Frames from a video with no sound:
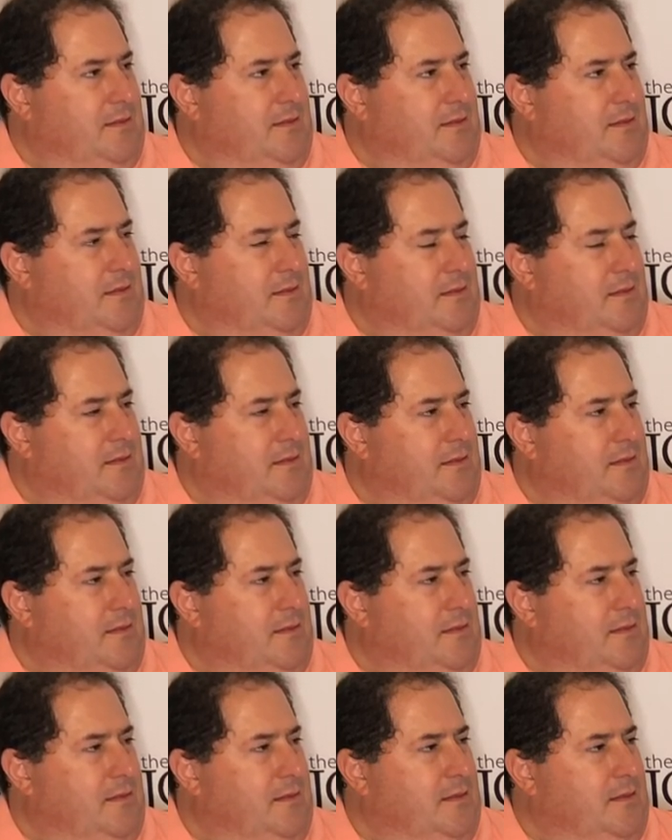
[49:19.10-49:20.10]

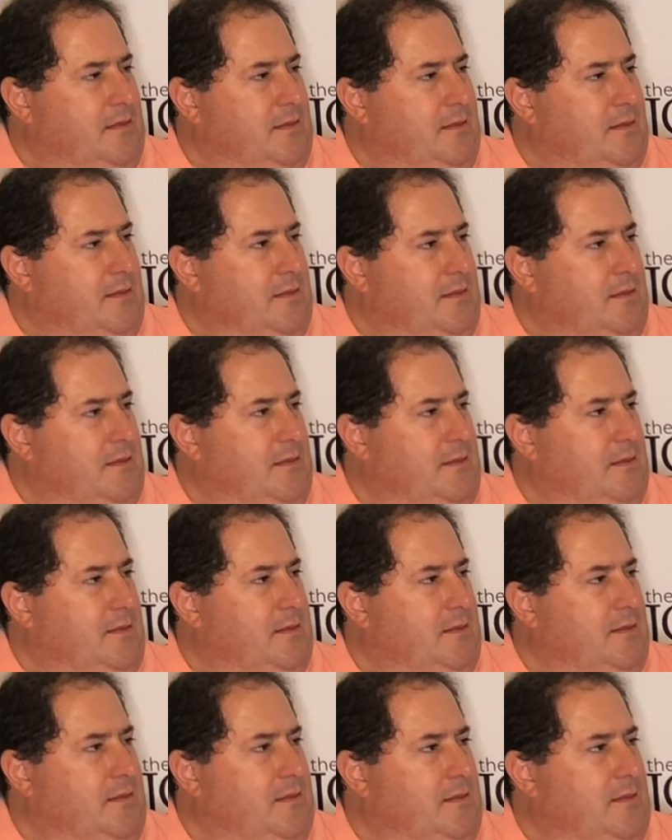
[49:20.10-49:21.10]

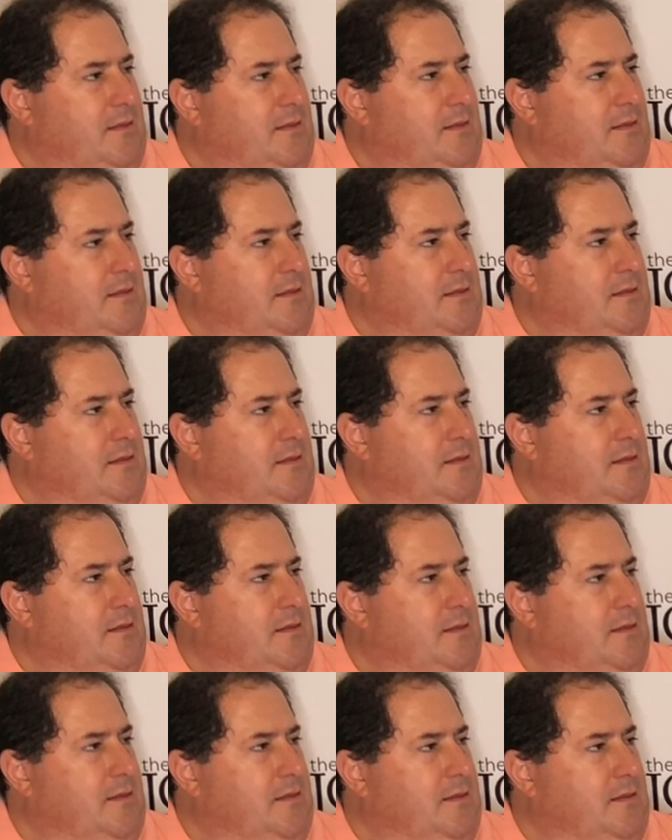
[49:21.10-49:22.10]

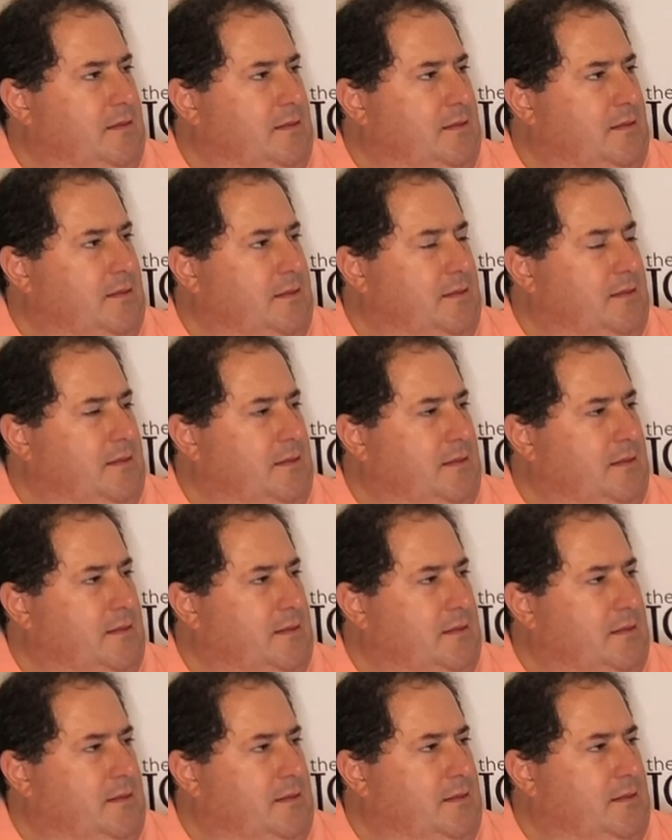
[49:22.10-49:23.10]

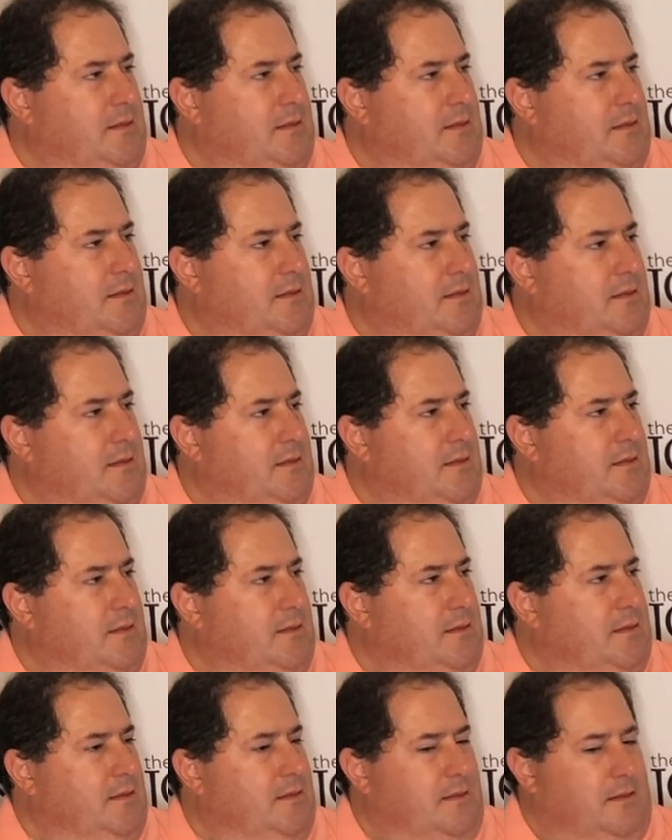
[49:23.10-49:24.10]

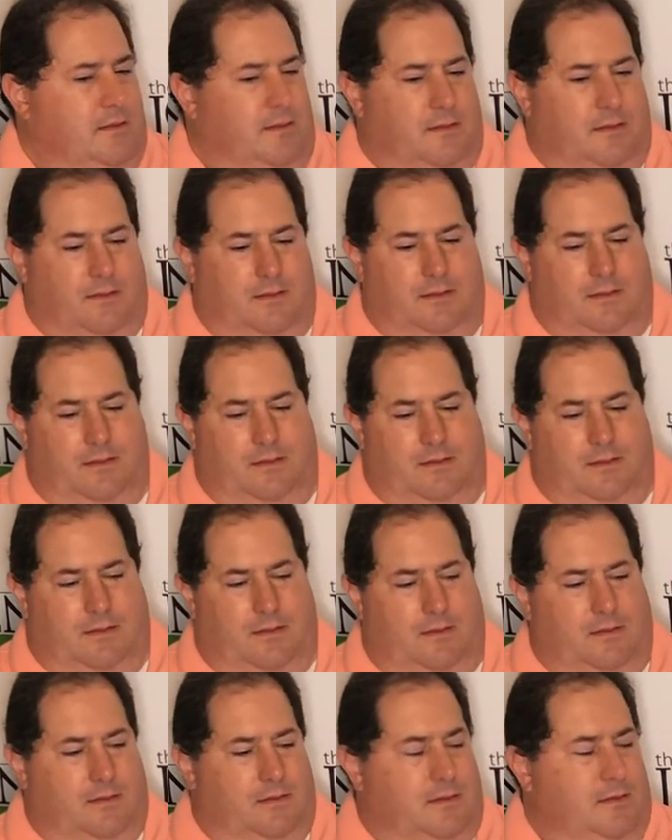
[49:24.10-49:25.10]

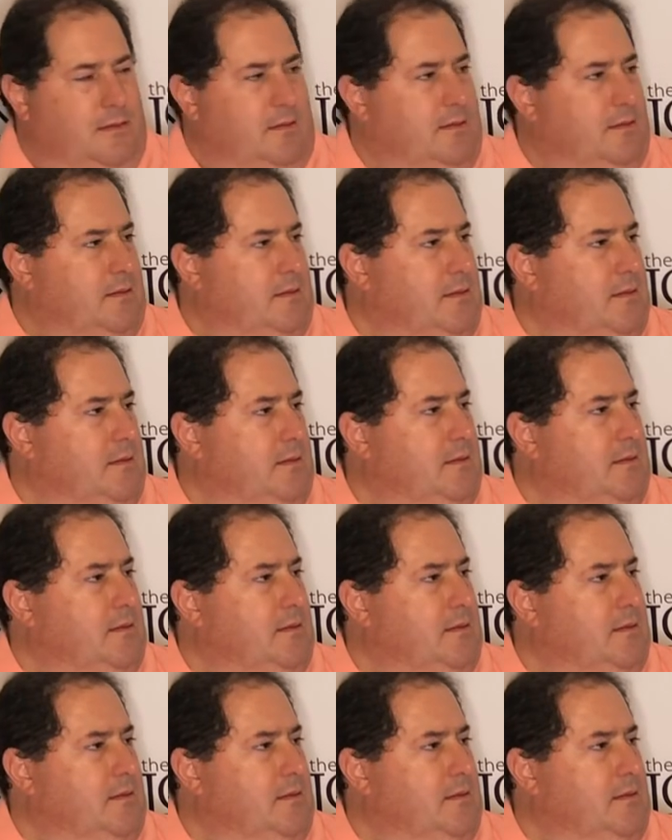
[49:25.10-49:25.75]
(silent)